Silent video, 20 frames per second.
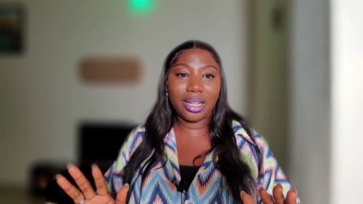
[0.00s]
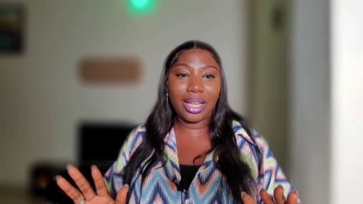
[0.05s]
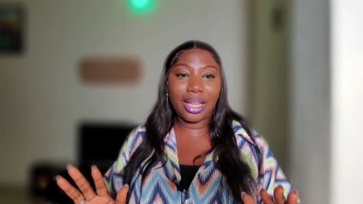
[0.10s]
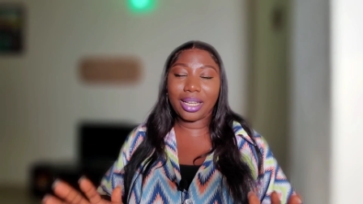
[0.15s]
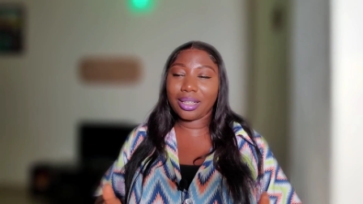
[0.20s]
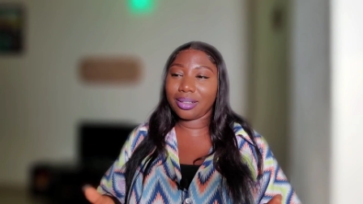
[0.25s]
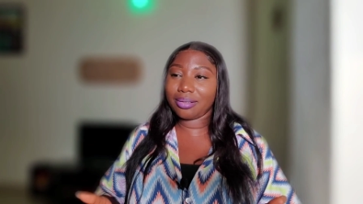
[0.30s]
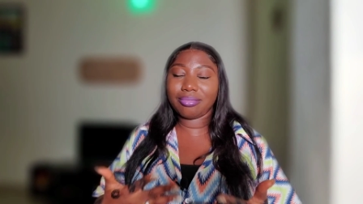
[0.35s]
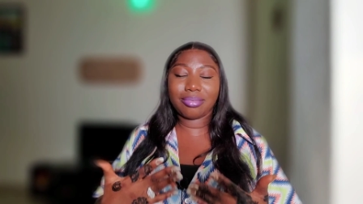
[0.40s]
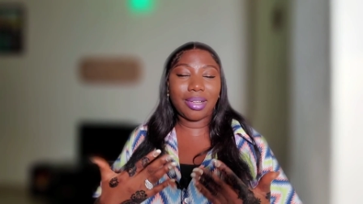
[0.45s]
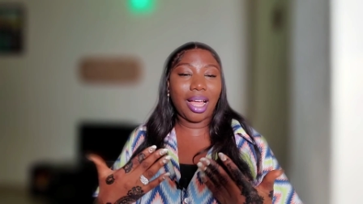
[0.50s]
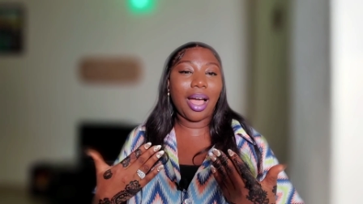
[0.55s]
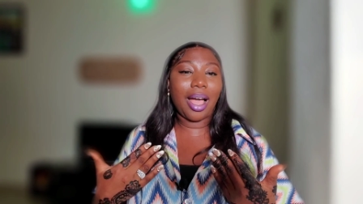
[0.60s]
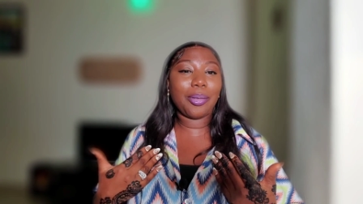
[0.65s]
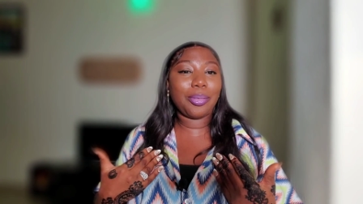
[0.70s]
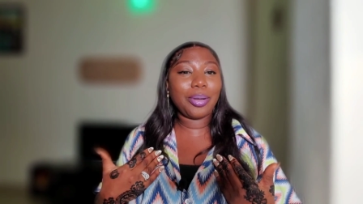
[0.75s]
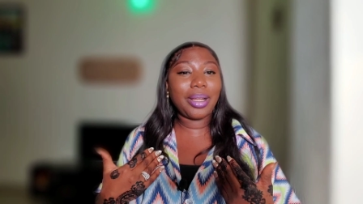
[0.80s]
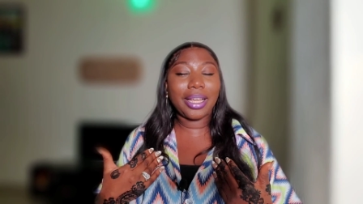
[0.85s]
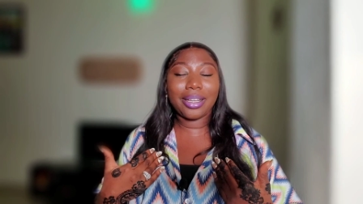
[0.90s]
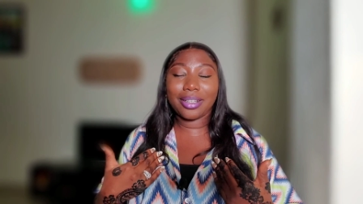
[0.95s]
Like I
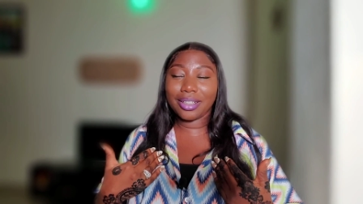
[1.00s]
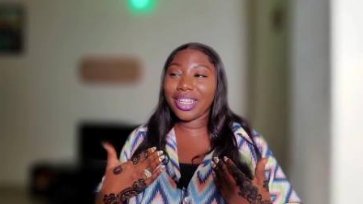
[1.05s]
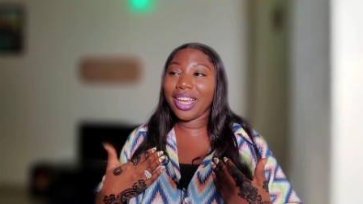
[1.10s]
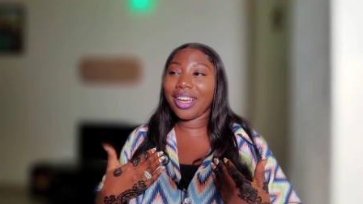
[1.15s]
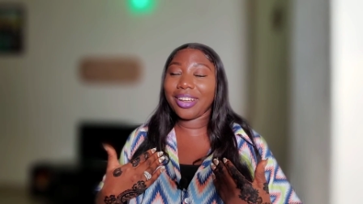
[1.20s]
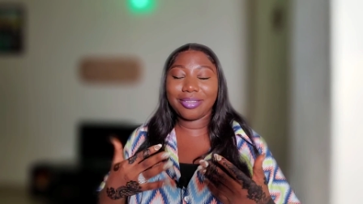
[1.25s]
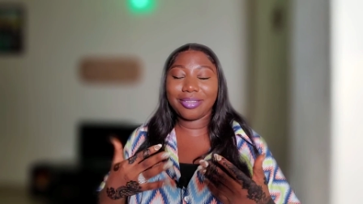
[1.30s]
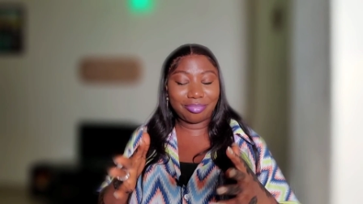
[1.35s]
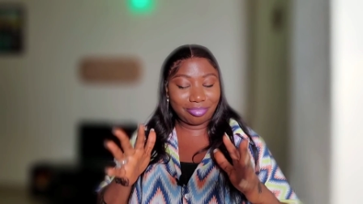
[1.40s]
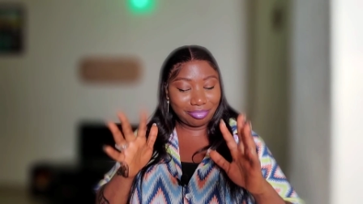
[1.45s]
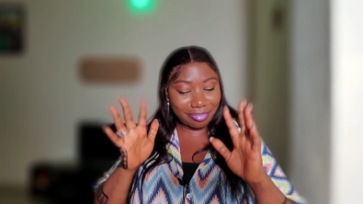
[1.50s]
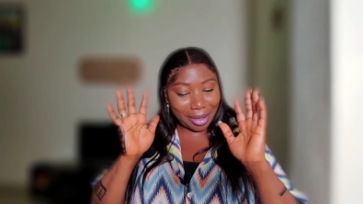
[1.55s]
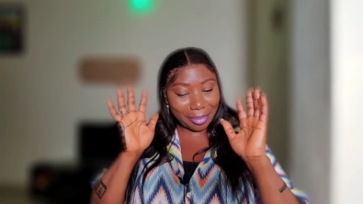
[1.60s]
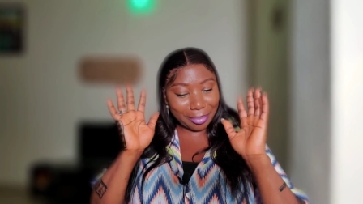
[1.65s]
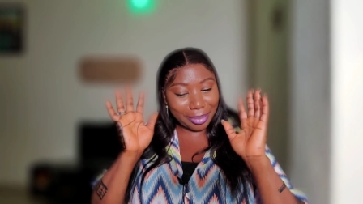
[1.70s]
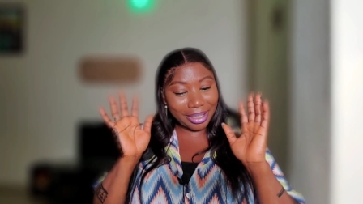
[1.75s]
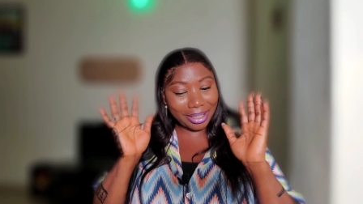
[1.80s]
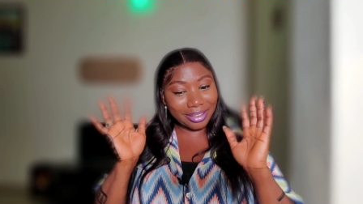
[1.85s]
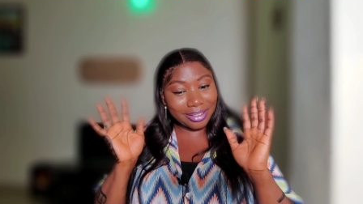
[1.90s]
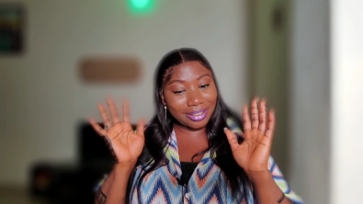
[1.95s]
will like, yeah, my
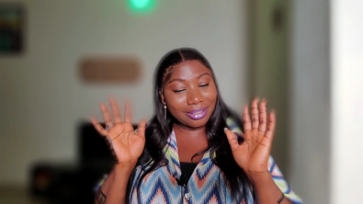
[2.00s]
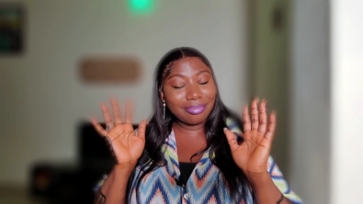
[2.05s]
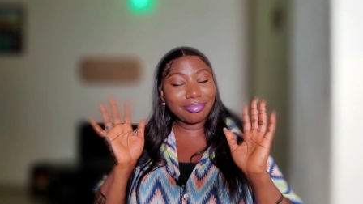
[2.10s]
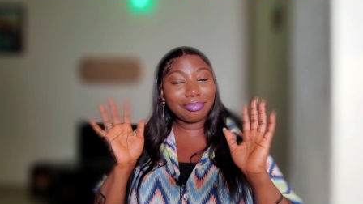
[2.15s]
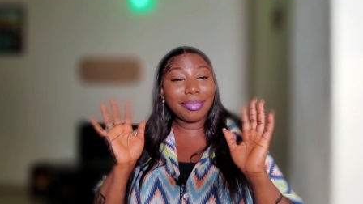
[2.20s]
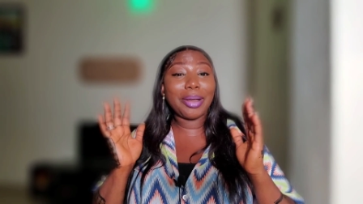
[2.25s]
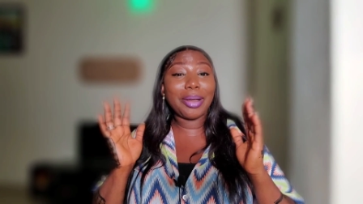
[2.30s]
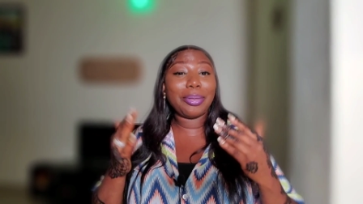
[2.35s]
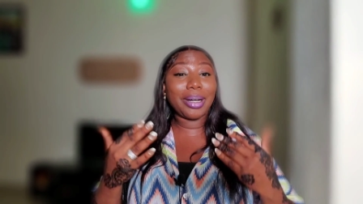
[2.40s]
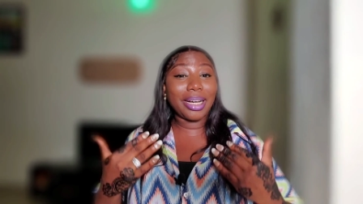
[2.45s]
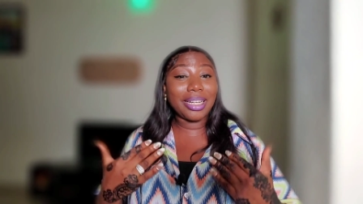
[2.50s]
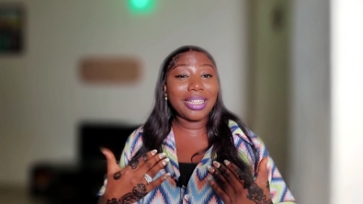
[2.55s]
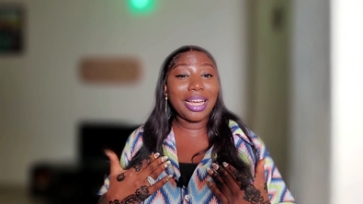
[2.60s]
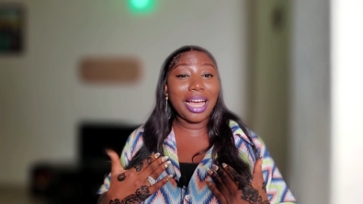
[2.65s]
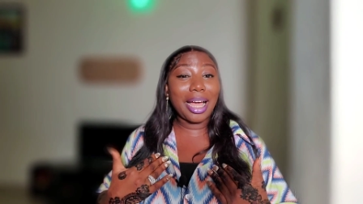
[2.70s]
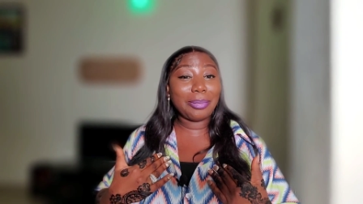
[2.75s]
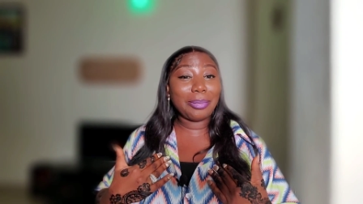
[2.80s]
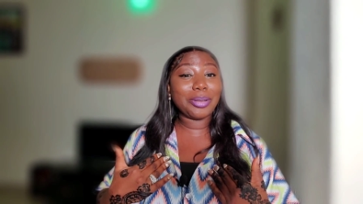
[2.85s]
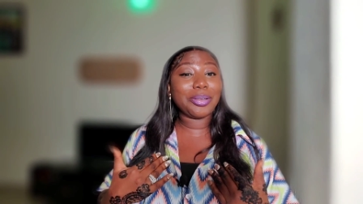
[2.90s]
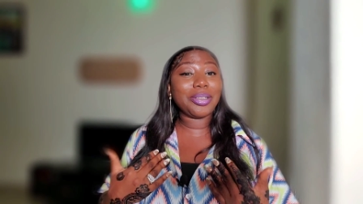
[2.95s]
bad my bad
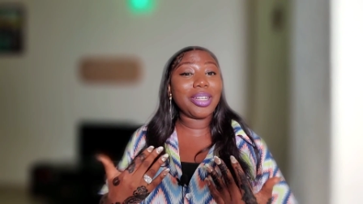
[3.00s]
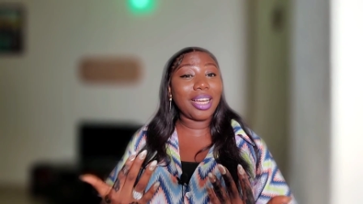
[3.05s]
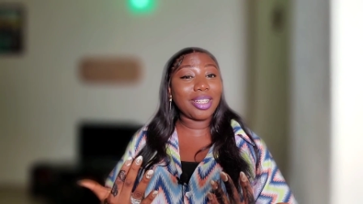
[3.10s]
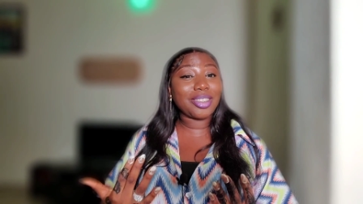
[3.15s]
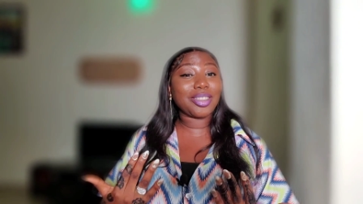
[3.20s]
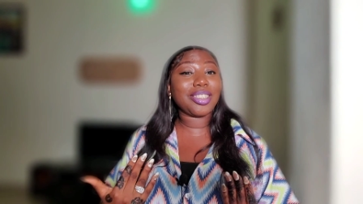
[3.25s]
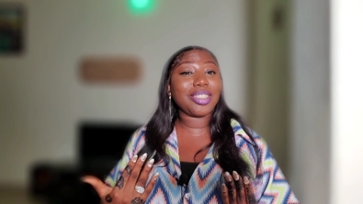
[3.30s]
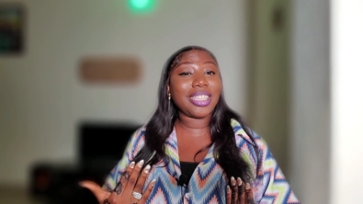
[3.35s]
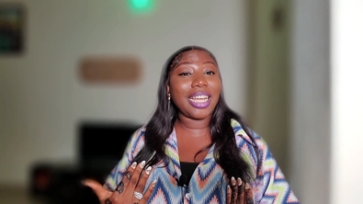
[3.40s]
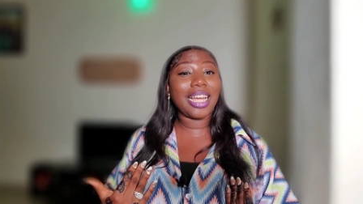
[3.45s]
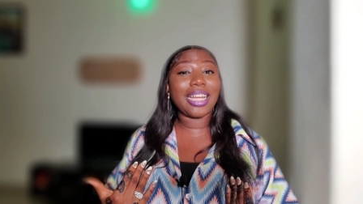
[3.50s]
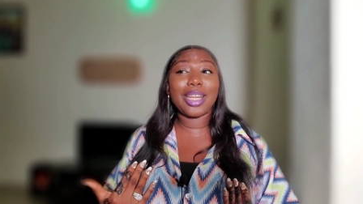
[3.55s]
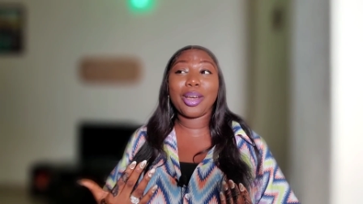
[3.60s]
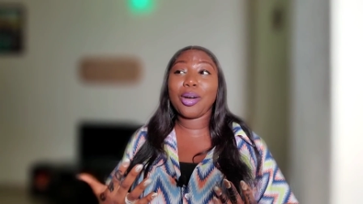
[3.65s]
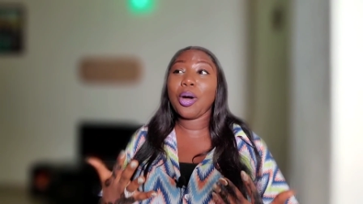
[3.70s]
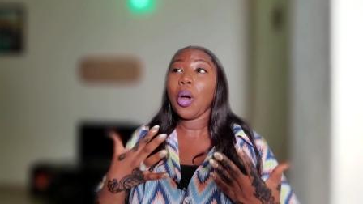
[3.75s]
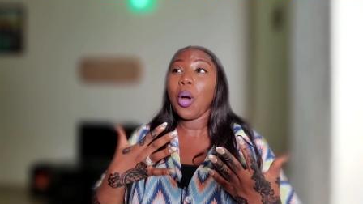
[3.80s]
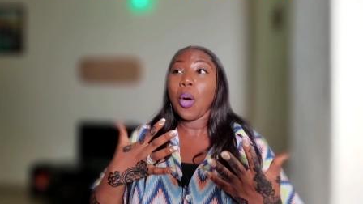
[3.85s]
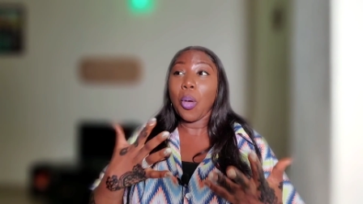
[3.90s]
i'm a reaction channel